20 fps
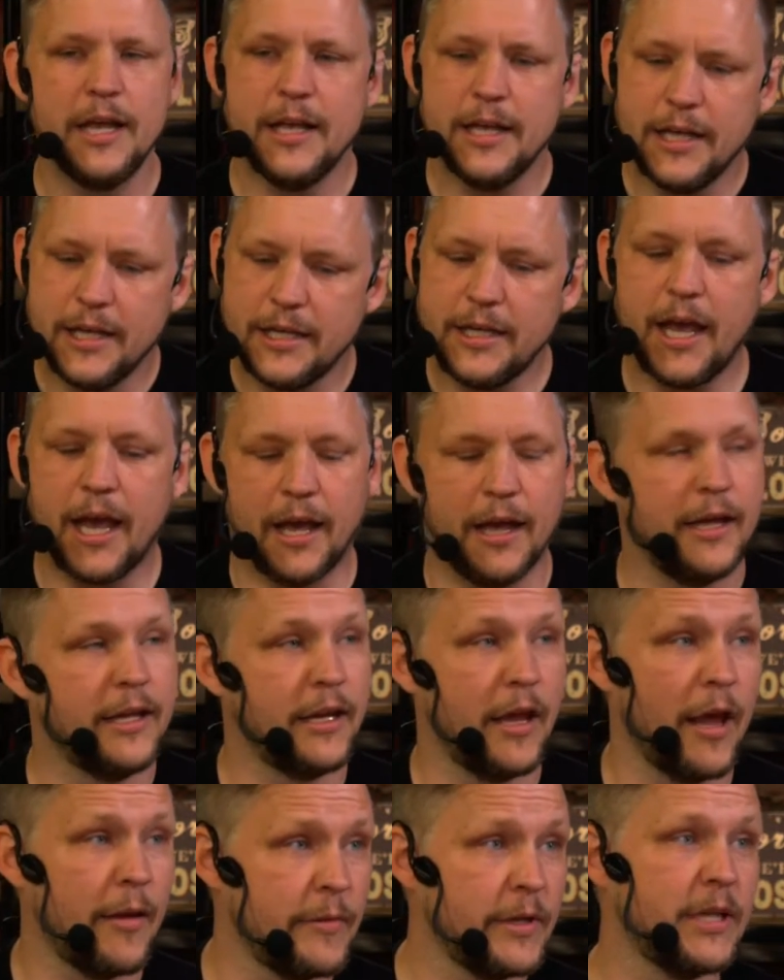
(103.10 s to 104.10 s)
Yeah, and
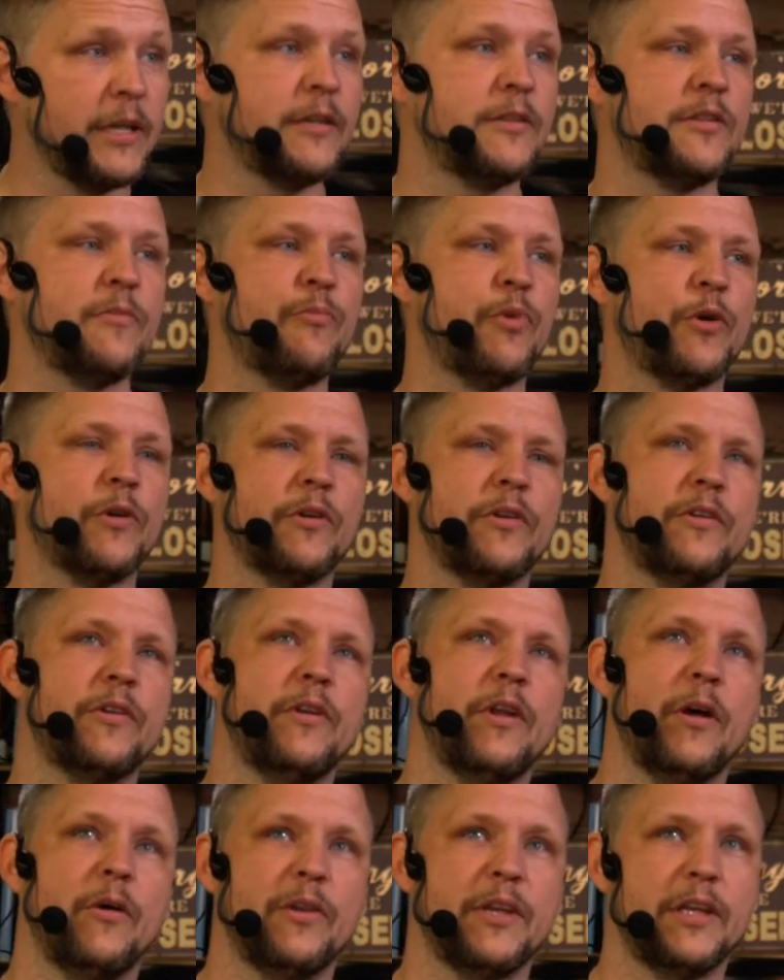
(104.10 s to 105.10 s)
I mean, it's important to
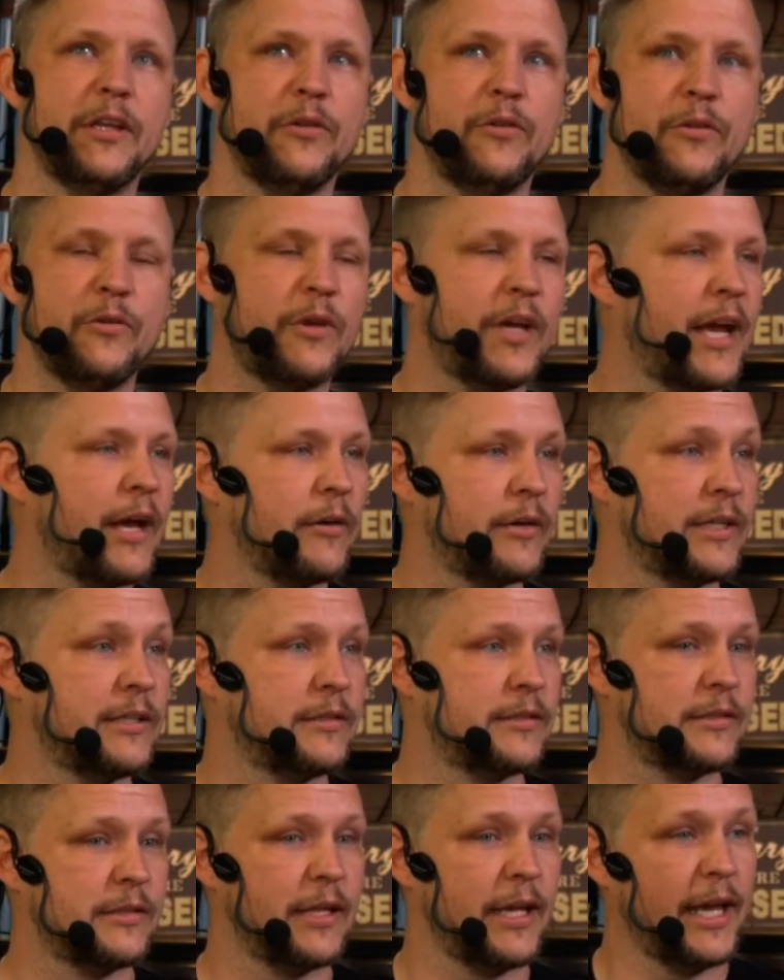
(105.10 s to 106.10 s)
note that you do count
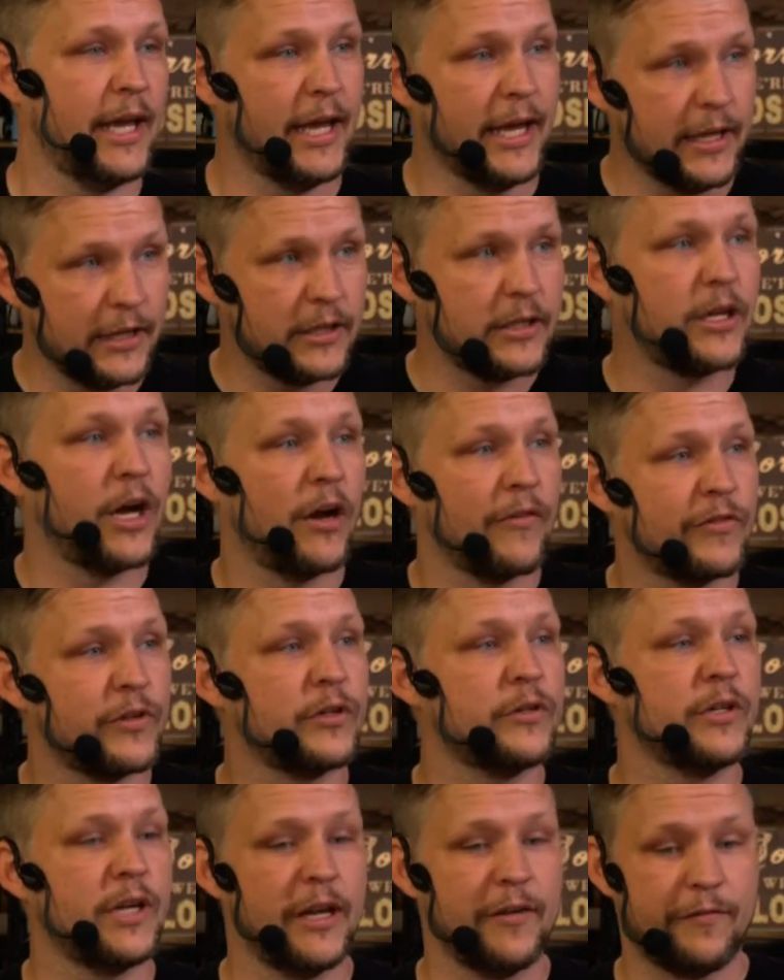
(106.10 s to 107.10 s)
as in
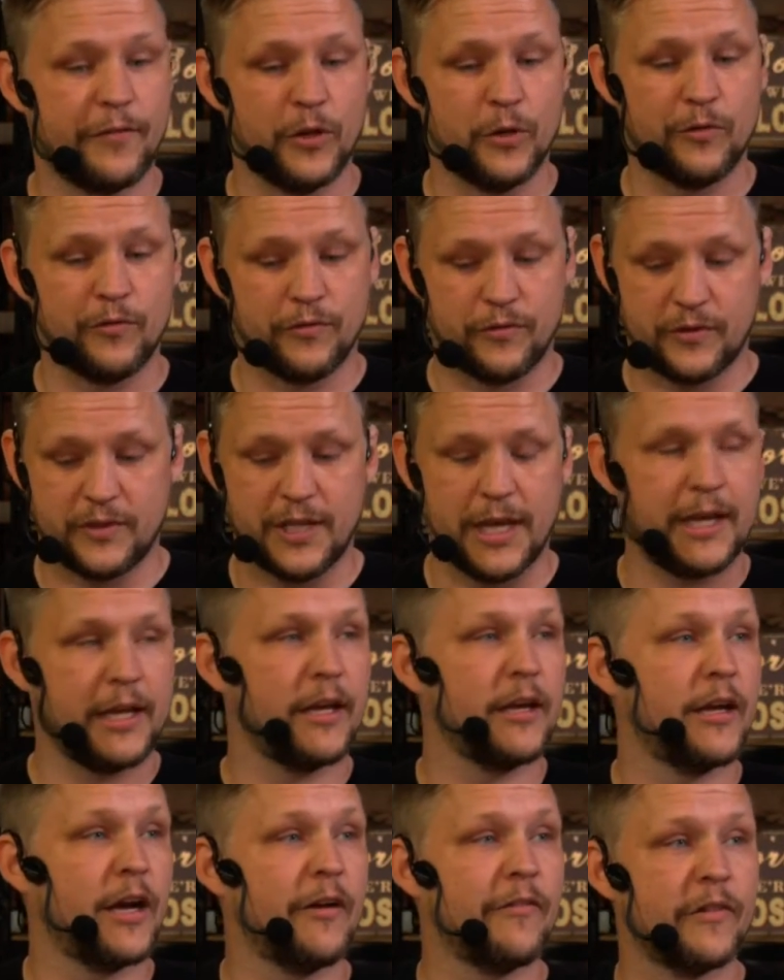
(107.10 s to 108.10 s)
cover if you've
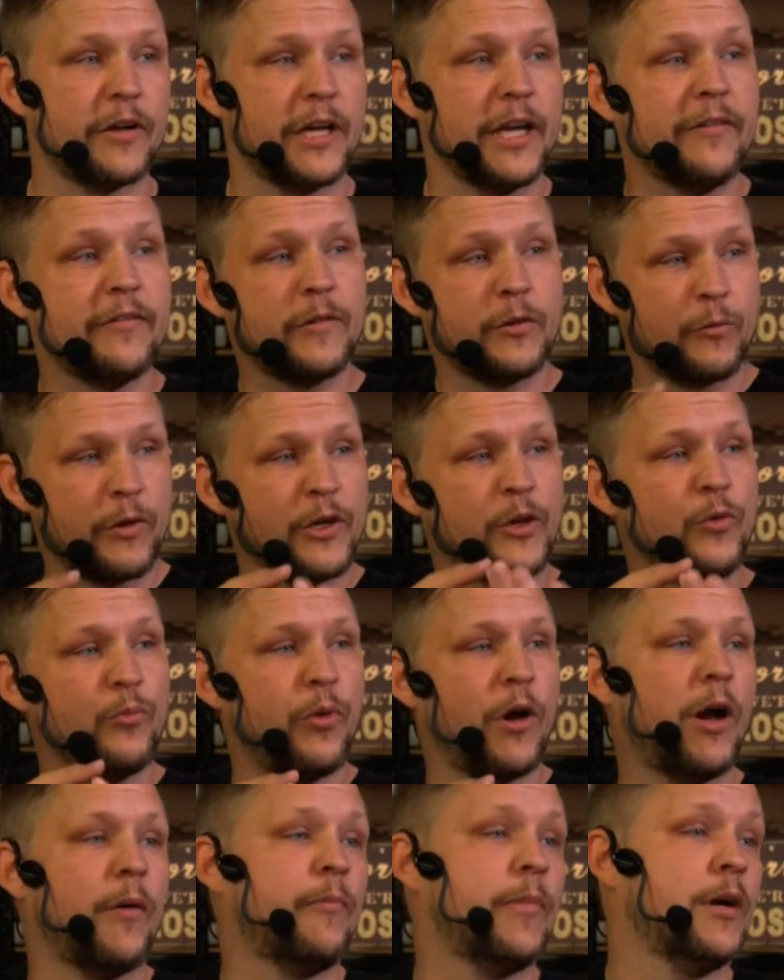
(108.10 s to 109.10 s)
taken cover, even when you
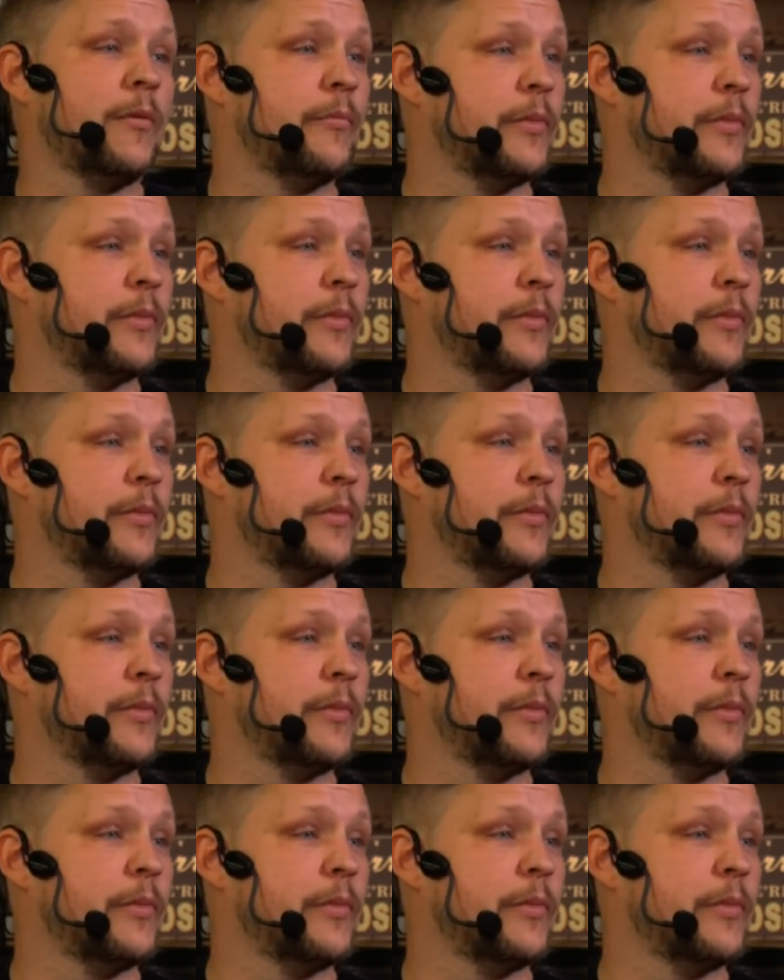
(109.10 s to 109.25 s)
pop up an